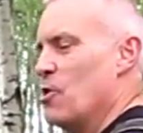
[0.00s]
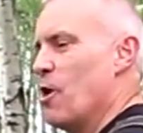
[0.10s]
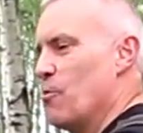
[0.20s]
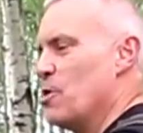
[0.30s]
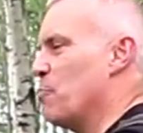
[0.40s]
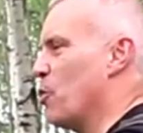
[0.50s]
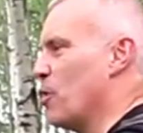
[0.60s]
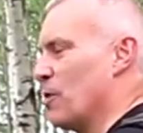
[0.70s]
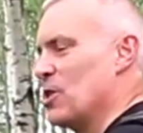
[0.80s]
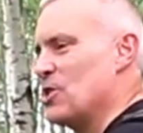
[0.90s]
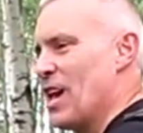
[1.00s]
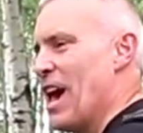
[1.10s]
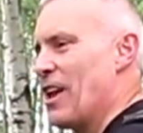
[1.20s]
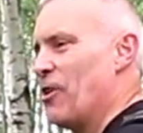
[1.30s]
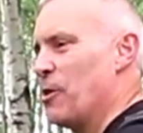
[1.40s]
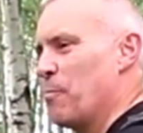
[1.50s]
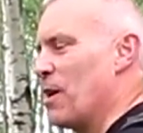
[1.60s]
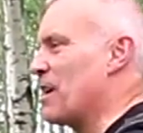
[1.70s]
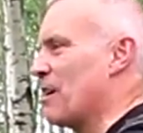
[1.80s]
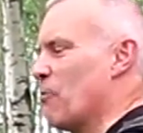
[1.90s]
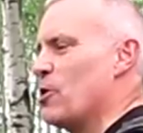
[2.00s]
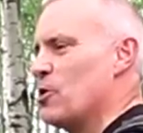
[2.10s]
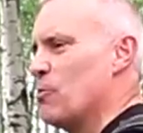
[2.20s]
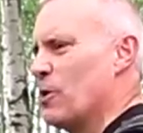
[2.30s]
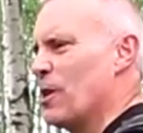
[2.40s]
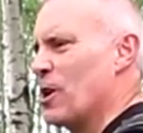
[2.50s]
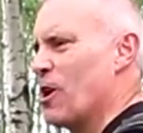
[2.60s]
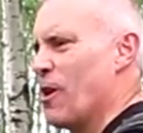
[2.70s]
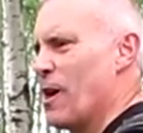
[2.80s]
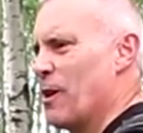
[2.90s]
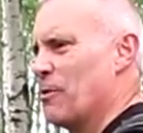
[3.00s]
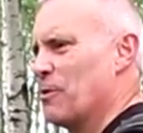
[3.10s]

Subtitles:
Ticky tacky. What do they call that?